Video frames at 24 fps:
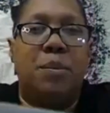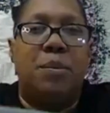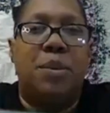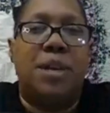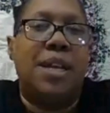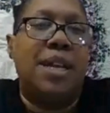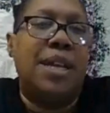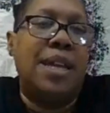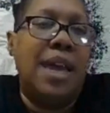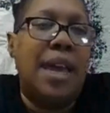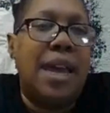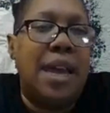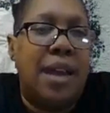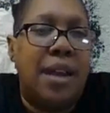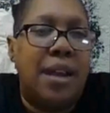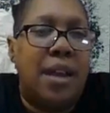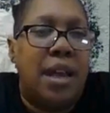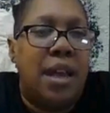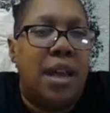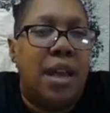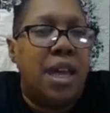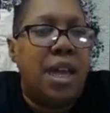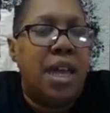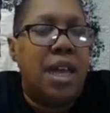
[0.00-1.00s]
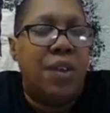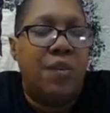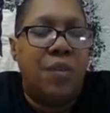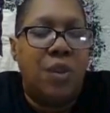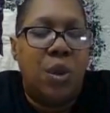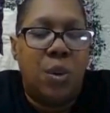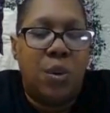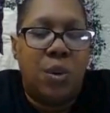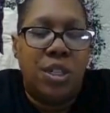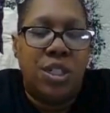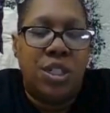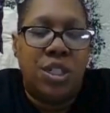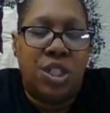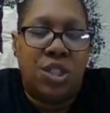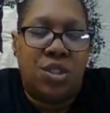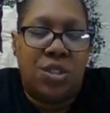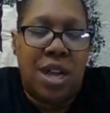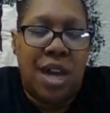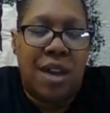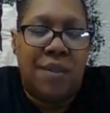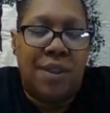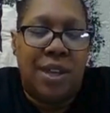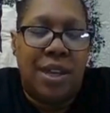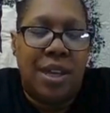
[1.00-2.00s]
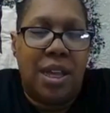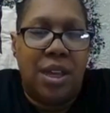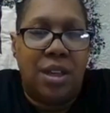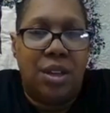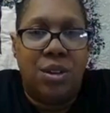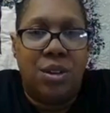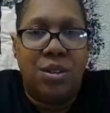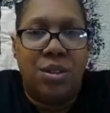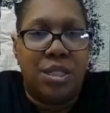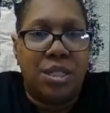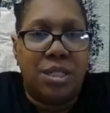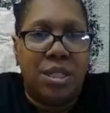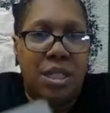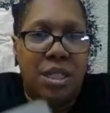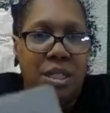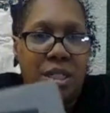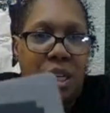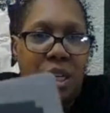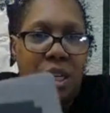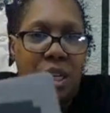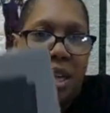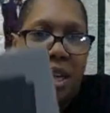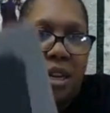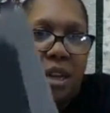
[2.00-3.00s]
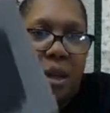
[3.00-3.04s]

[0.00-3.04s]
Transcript: But again, if you are just traveling and you just need to cut